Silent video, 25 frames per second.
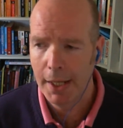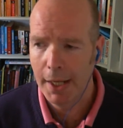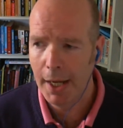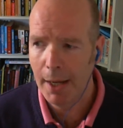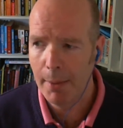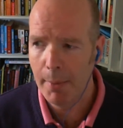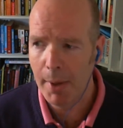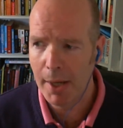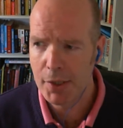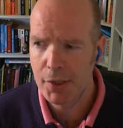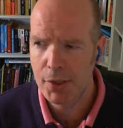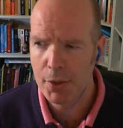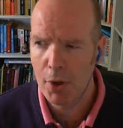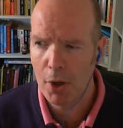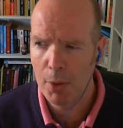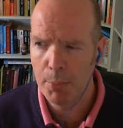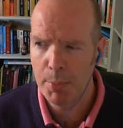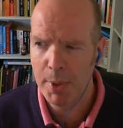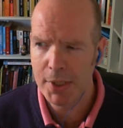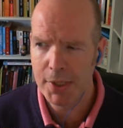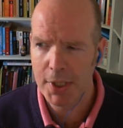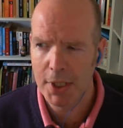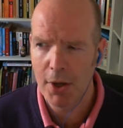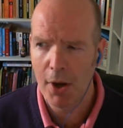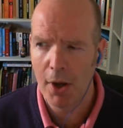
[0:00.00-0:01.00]
I saw a
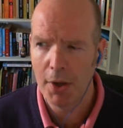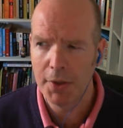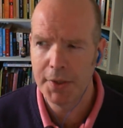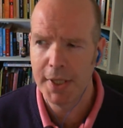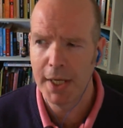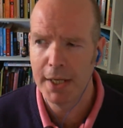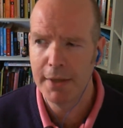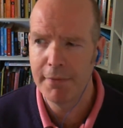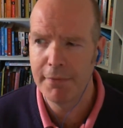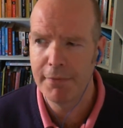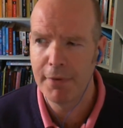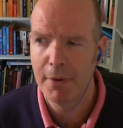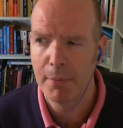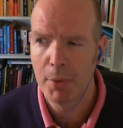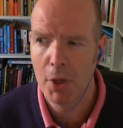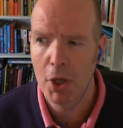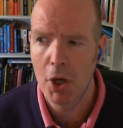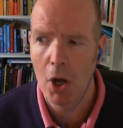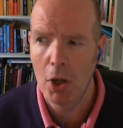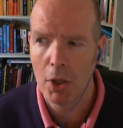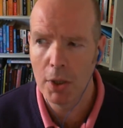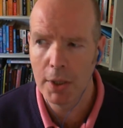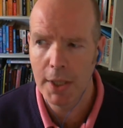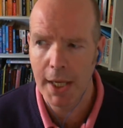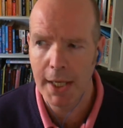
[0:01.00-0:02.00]
piece of content from
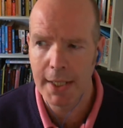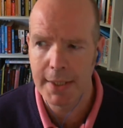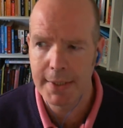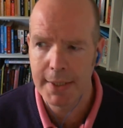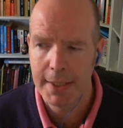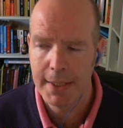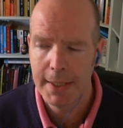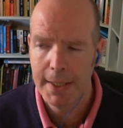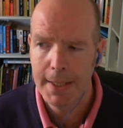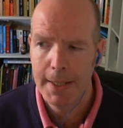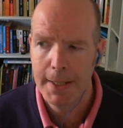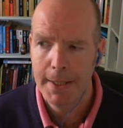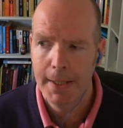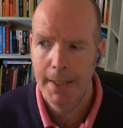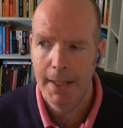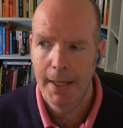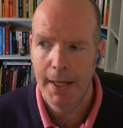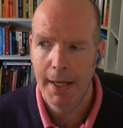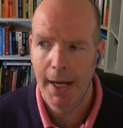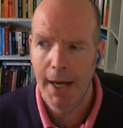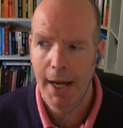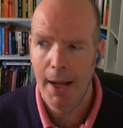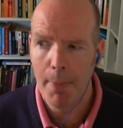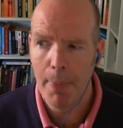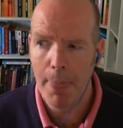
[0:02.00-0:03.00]
Colgate.
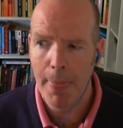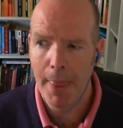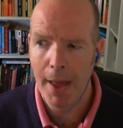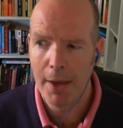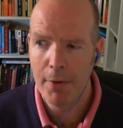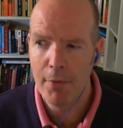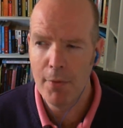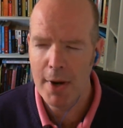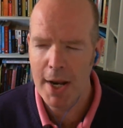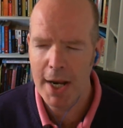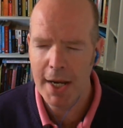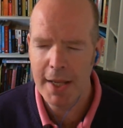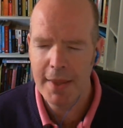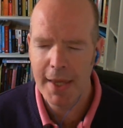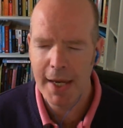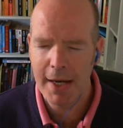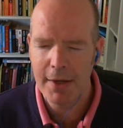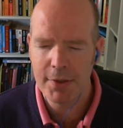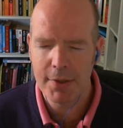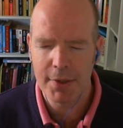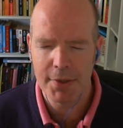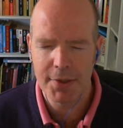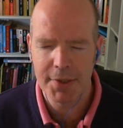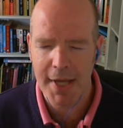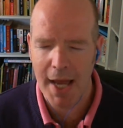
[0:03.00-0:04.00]
And really, they're
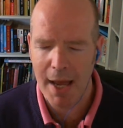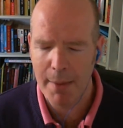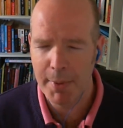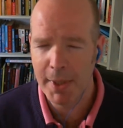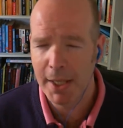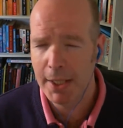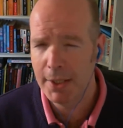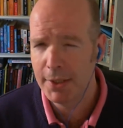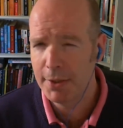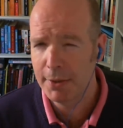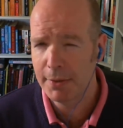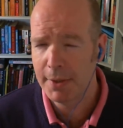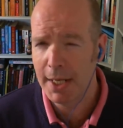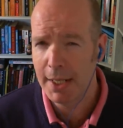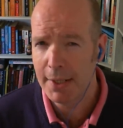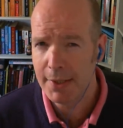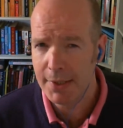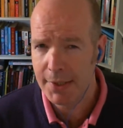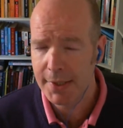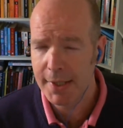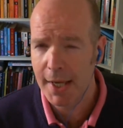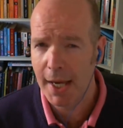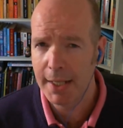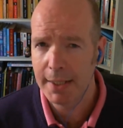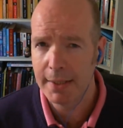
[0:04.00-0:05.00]
just tapping into an
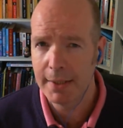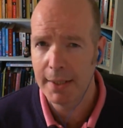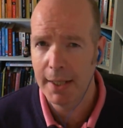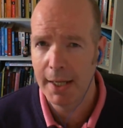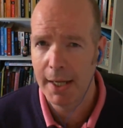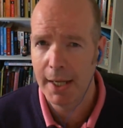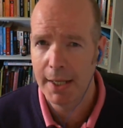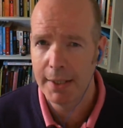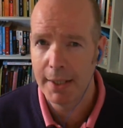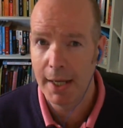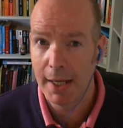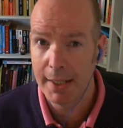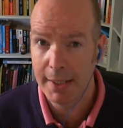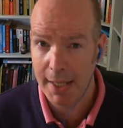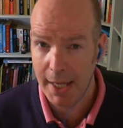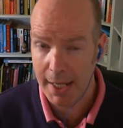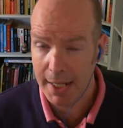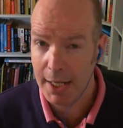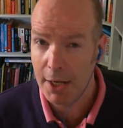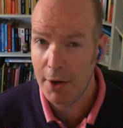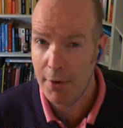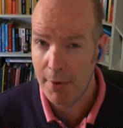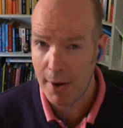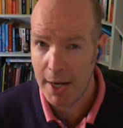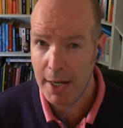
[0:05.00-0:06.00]
insight and
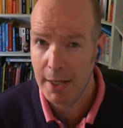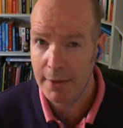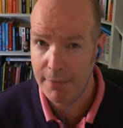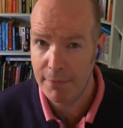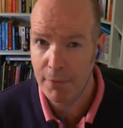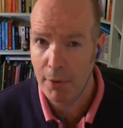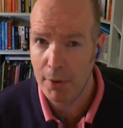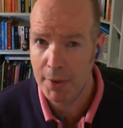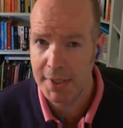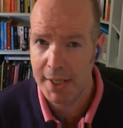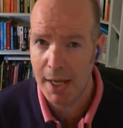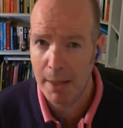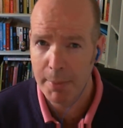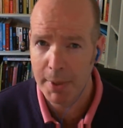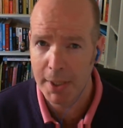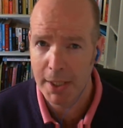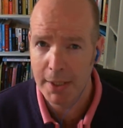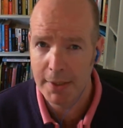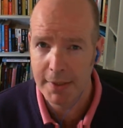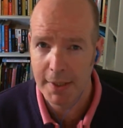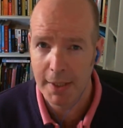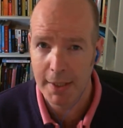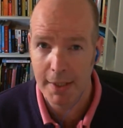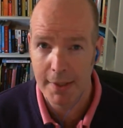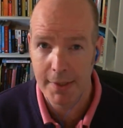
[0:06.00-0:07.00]
getting credit for tapping
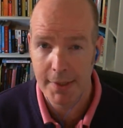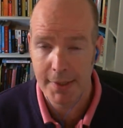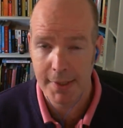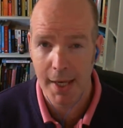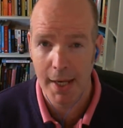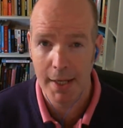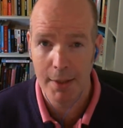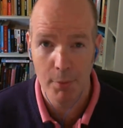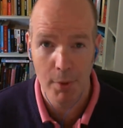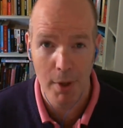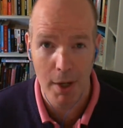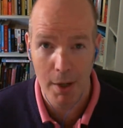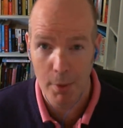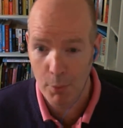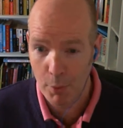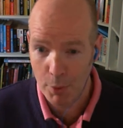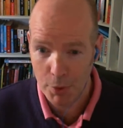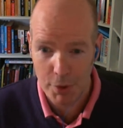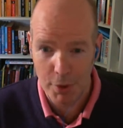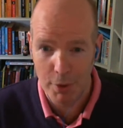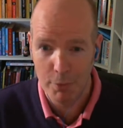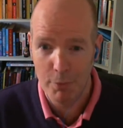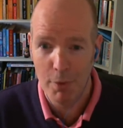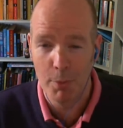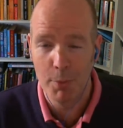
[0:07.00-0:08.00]
into that insight, where we're
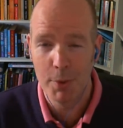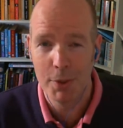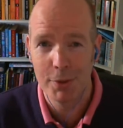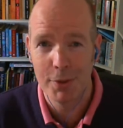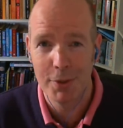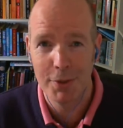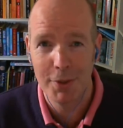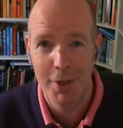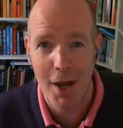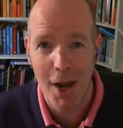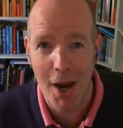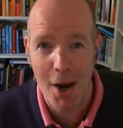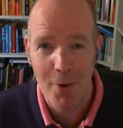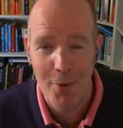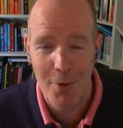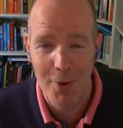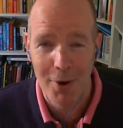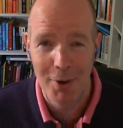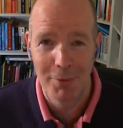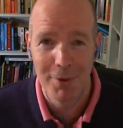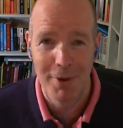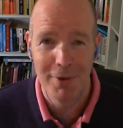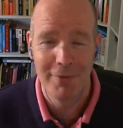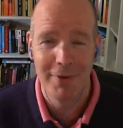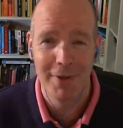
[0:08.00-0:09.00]
doing what we're doing now.
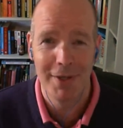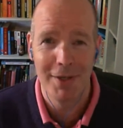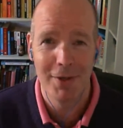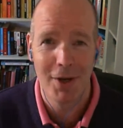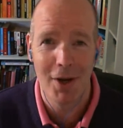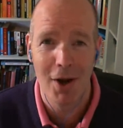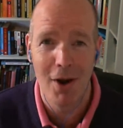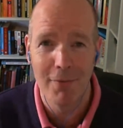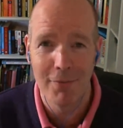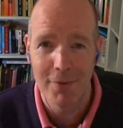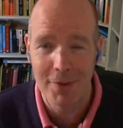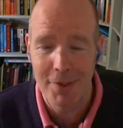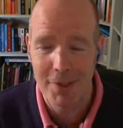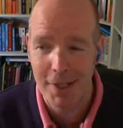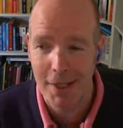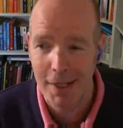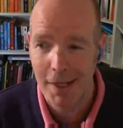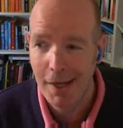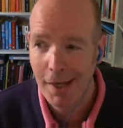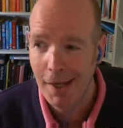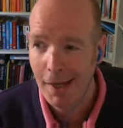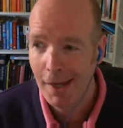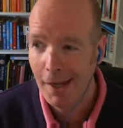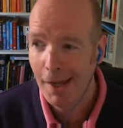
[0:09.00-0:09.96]
We're in video conferencing.